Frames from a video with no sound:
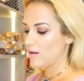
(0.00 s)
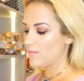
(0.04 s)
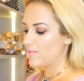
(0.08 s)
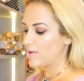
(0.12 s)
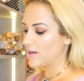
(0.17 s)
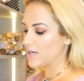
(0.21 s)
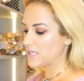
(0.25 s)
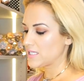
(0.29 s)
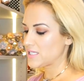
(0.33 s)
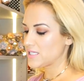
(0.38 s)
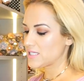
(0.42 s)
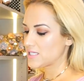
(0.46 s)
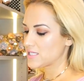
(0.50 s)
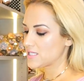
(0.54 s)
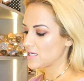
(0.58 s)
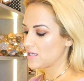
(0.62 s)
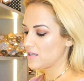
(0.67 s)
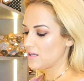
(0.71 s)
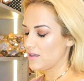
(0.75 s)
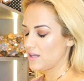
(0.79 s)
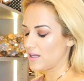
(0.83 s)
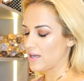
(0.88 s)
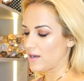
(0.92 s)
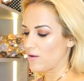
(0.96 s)
but it's
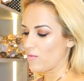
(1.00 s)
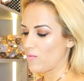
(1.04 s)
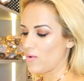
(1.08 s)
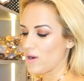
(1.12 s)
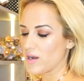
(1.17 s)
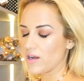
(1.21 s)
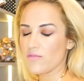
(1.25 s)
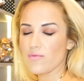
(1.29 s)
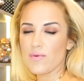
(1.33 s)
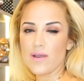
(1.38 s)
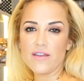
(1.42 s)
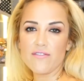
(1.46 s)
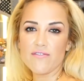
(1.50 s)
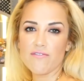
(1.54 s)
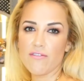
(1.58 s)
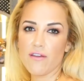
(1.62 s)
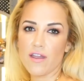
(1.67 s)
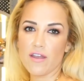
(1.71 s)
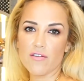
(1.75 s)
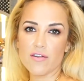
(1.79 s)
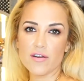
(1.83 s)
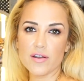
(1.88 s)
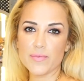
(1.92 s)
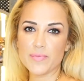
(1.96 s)
still like one of my
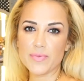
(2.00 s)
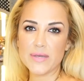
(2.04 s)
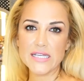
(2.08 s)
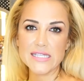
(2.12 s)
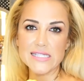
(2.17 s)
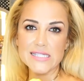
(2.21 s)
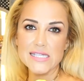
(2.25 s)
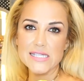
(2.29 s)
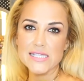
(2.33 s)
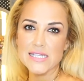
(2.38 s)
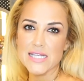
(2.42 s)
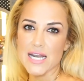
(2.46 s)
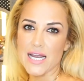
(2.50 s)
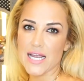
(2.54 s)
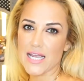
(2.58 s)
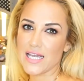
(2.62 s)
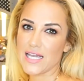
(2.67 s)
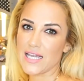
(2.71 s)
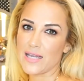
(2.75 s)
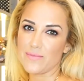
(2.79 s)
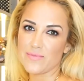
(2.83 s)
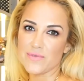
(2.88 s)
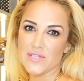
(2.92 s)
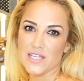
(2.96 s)
favorite pieces that I
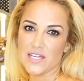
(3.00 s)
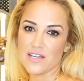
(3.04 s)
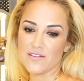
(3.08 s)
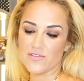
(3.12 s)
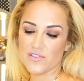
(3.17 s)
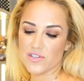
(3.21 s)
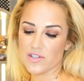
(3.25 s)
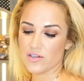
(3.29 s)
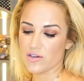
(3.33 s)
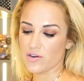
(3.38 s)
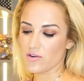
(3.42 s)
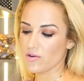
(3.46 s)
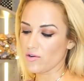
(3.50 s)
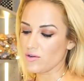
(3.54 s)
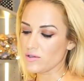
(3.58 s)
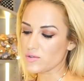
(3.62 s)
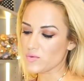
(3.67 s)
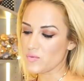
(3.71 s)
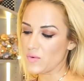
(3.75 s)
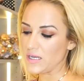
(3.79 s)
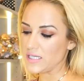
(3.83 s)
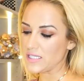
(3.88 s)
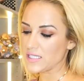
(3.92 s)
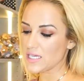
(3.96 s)
keep to give to the
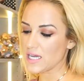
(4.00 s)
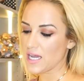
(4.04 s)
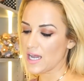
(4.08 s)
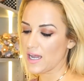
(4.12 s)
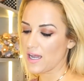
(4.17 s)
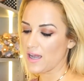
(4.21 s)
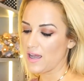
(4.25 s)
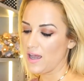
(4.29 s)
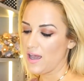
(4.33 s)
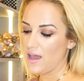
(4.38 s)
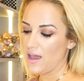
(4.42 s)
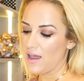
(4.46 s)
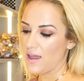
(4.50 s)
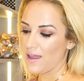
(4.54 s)
girls one day.